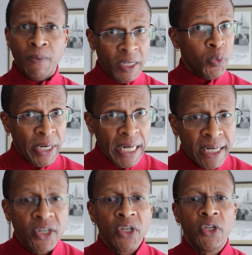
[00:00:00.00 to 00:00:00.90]
which we
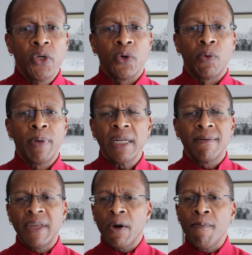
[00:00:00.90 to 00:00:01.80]
need to do,
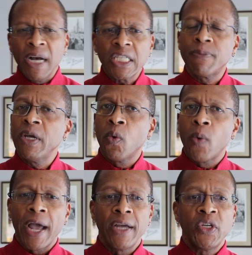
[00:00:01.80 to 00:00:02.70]
but there must be a
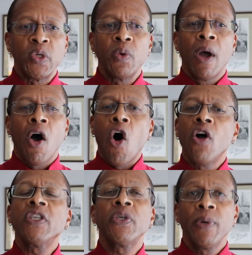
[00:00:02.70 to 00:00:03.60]
way to
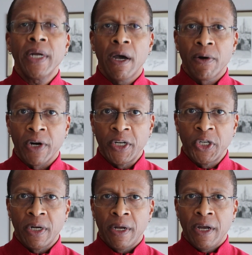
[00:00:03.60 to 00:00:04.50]
also
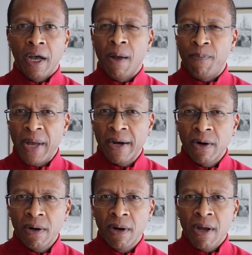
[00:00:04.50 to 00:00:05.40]
encourage a
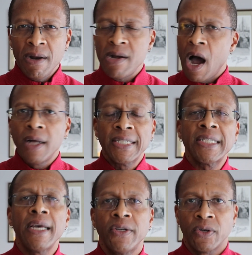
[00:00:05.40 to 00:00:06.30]
better
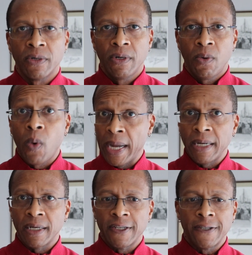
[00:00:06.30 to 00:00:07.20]
non-centered
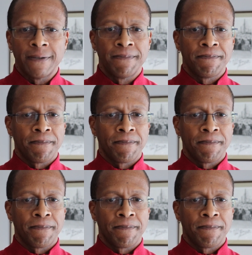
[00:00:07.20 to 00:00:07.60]
whiteness.